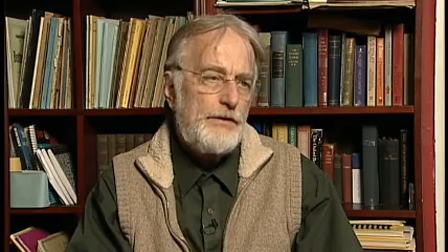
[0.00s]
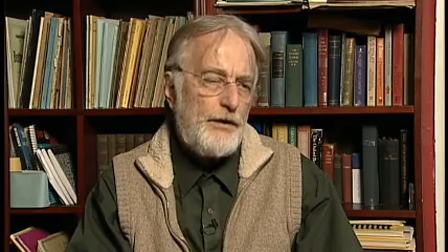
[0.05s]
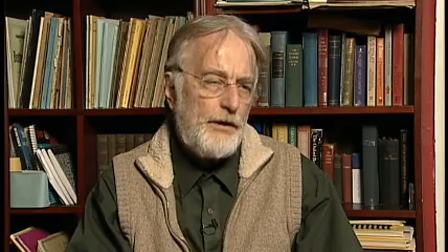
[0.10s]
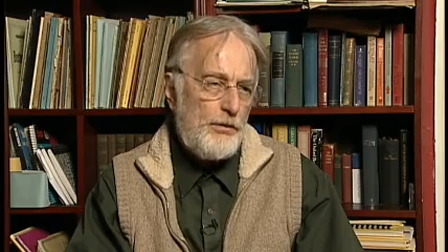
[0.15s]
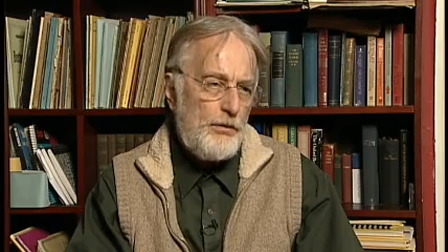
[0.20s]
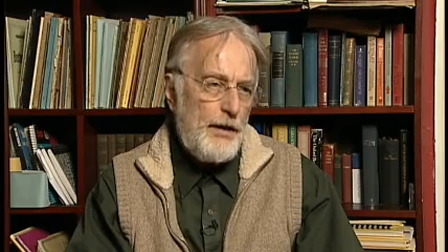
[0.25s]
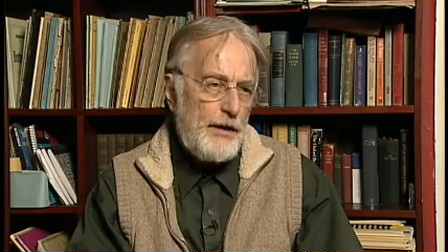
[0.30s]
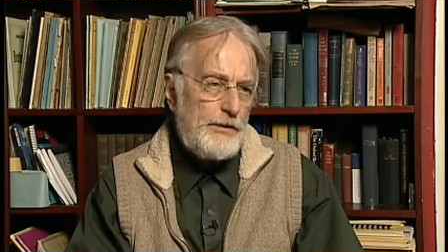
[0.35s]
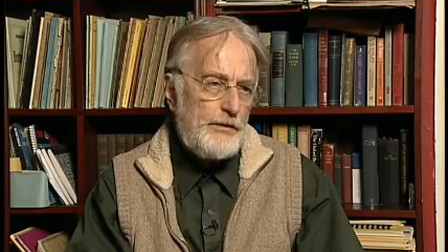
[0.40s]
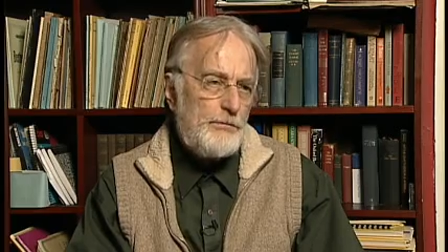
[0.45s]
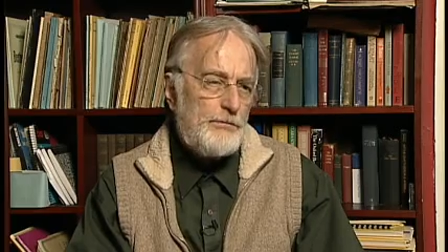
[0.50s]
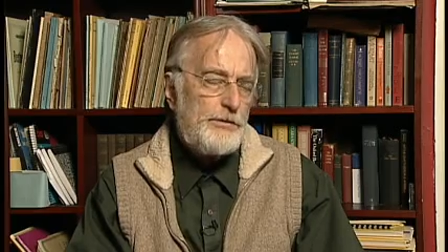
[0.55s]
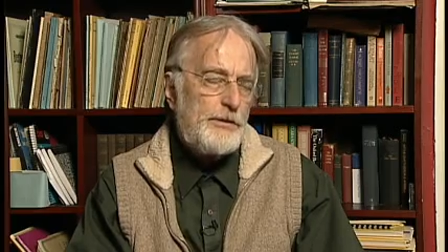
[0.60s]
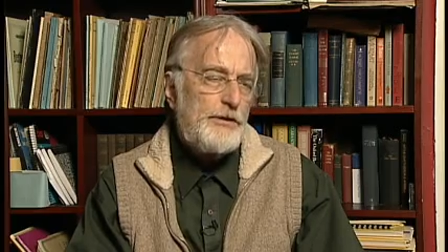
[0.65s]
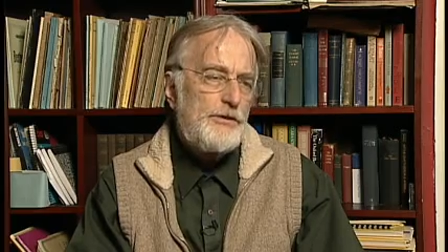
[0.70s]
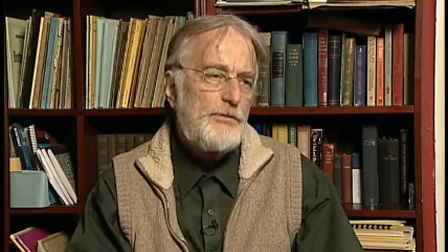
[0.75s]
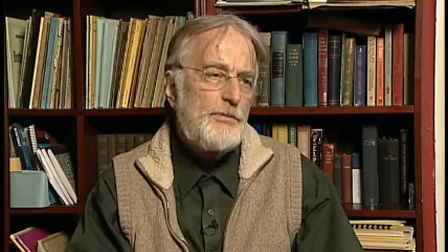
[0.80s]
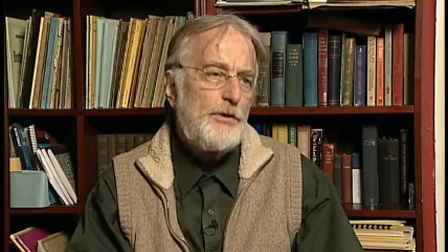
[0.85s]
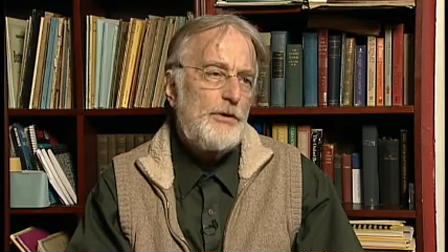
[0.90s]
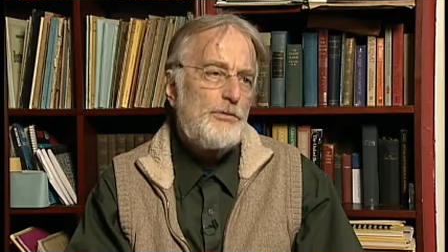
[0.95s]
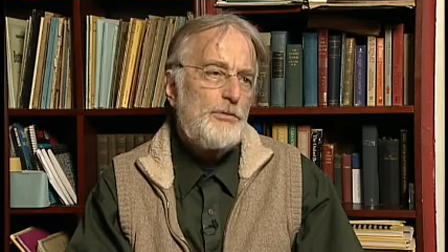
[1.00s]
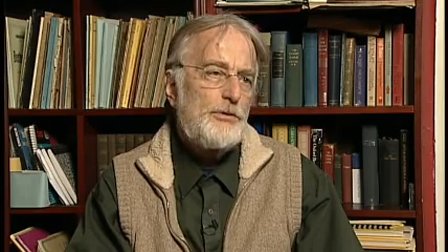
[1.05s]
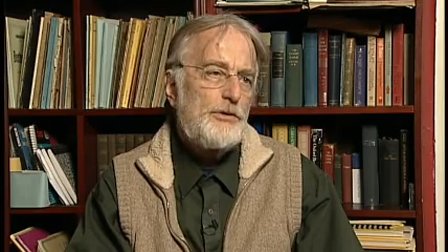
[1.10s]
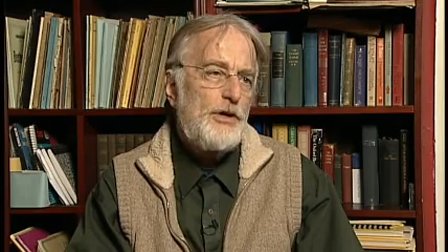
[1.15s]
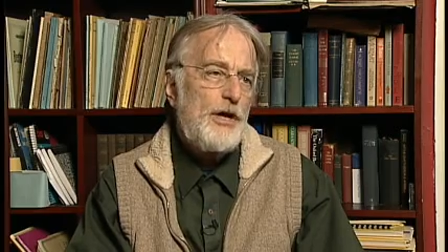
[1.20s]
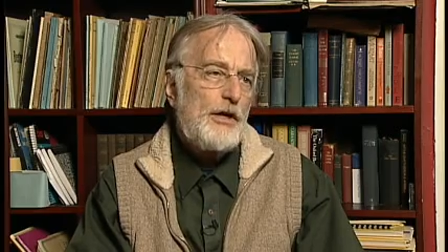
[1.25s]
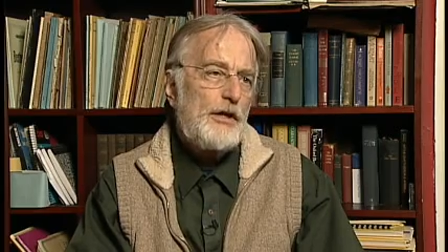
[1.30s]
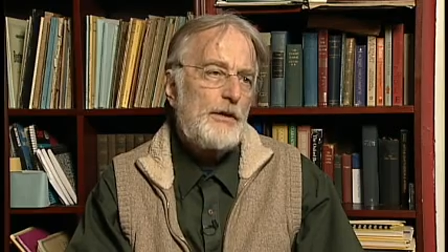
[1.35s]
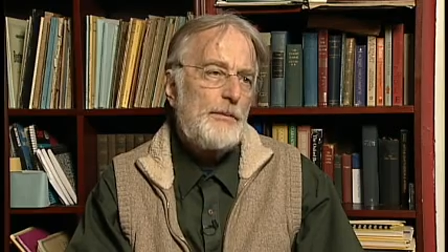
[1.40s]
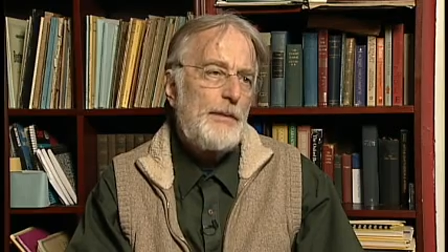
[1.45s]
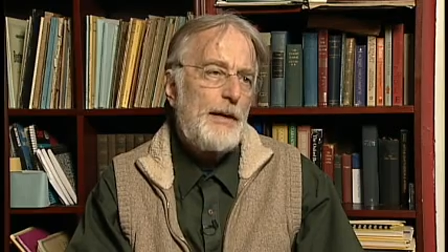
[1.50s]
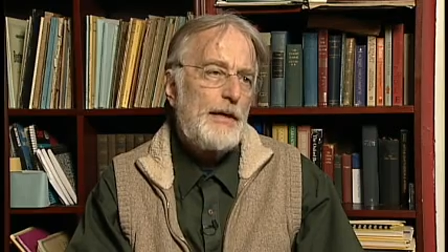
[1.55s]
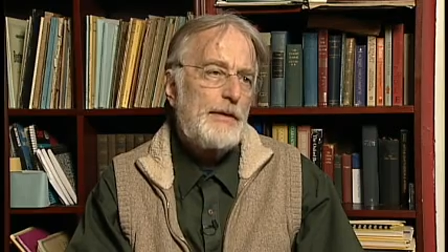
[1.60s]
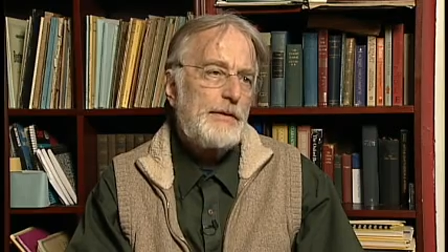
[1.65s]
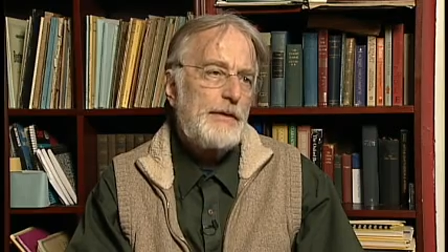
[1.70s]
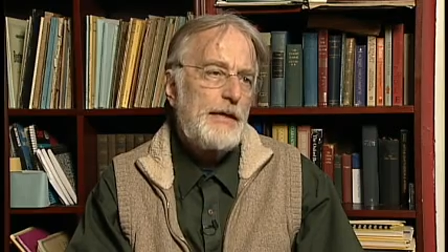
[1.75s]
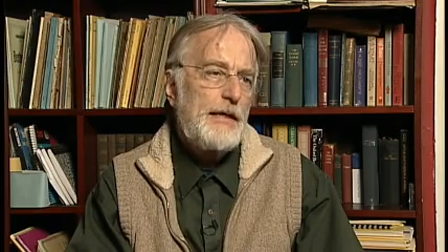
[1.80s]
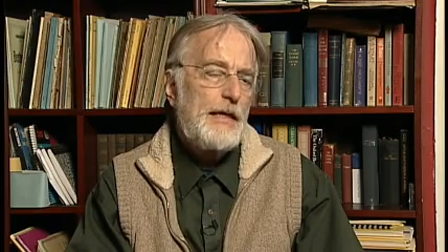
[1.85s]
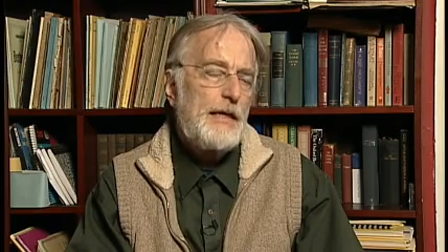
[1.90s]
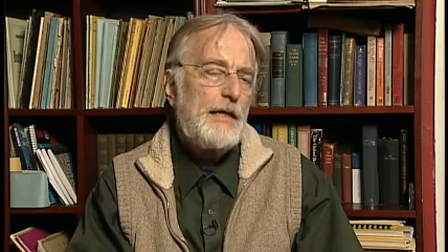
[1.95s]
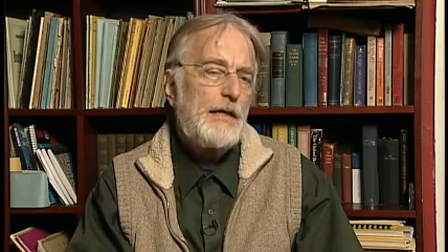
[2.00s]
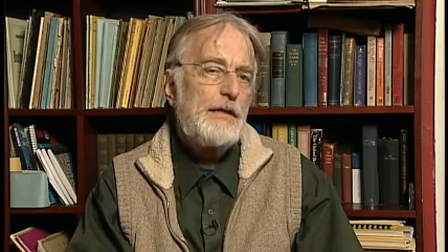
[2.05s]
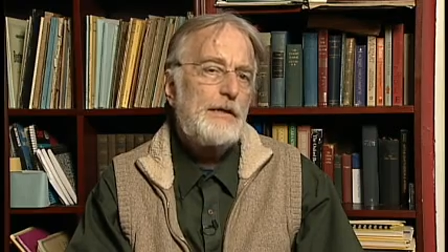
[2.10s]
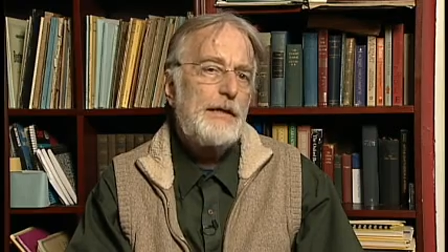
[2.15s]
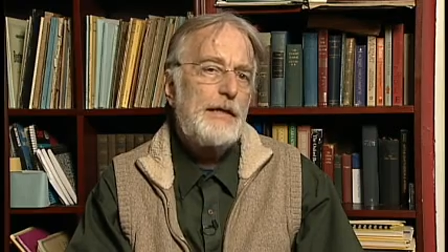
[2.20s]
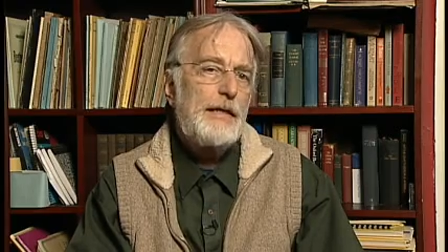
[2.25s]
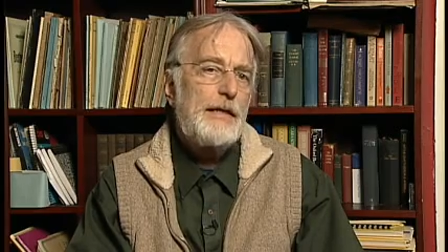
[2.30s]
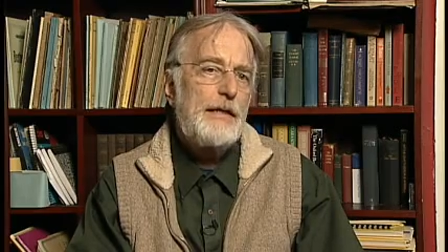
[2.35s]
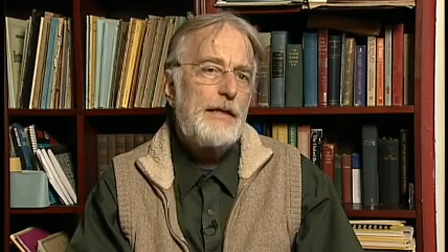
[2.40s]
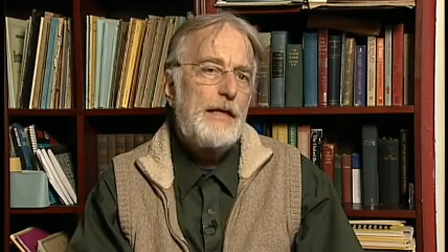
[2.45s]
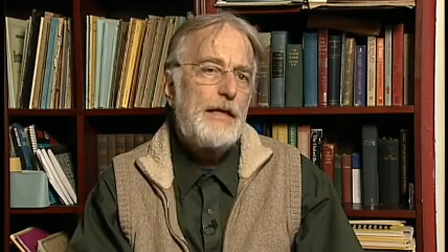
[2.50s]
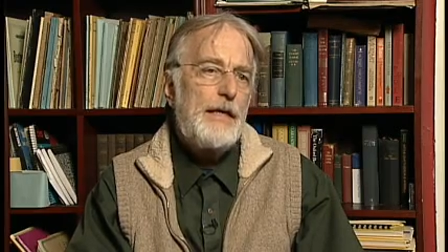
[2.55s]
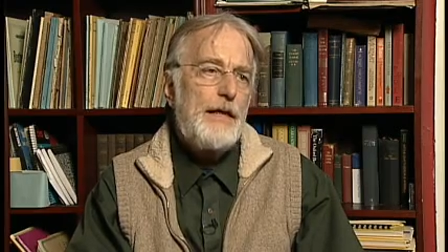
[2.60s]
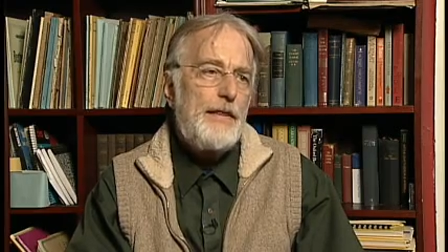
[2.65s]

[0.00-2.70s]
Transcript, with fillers: the, quantum principles we're talking about now and